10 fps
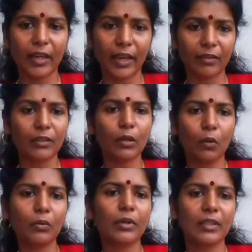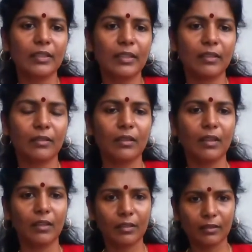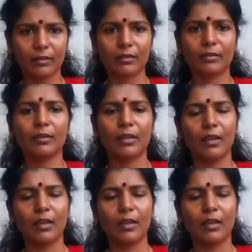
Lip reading: carrot coconut kheer. The